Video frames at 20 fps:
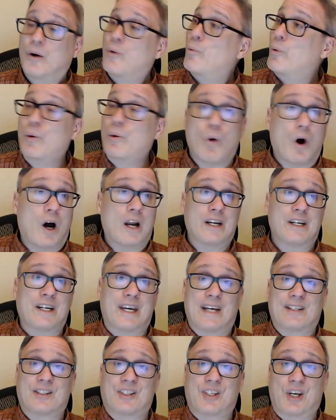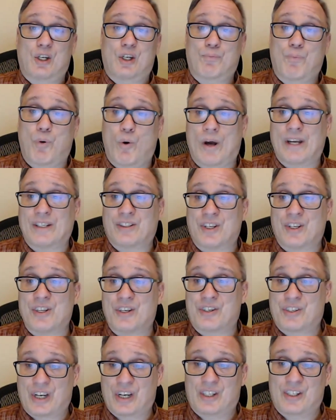We wanted to get 6 points in the
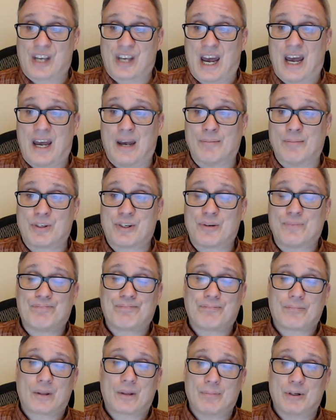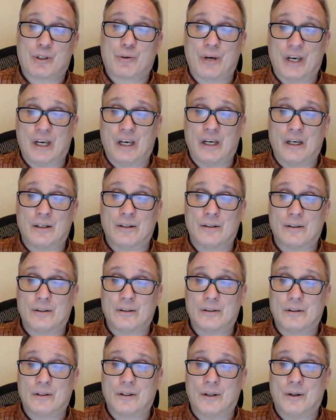6 games between
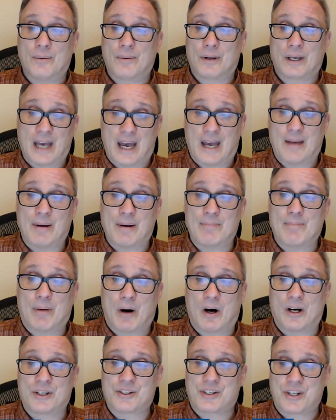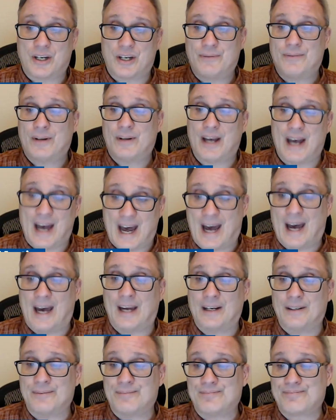the game in Boston
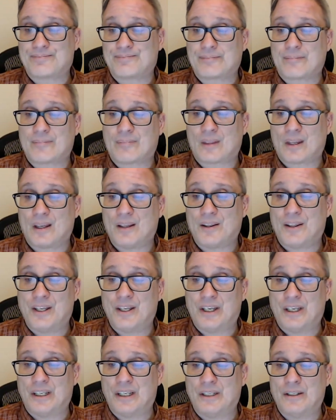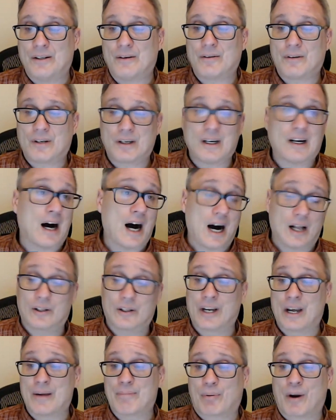and the
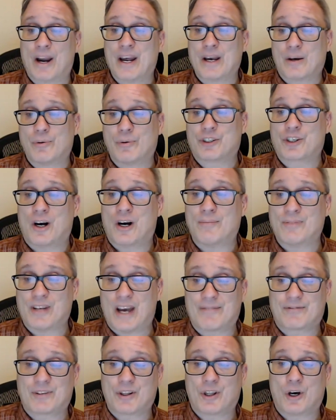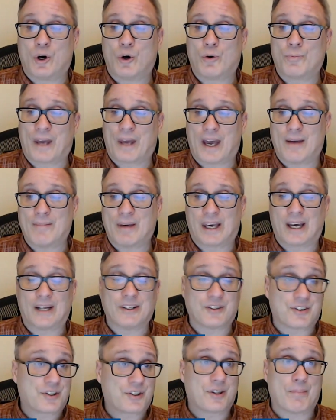holiday break, which comes after the home game
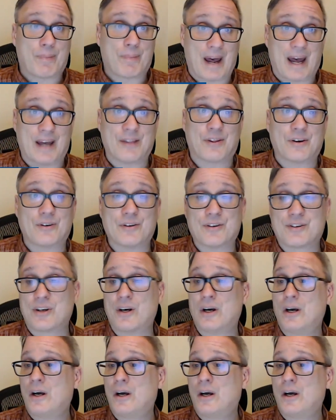against the Panthers.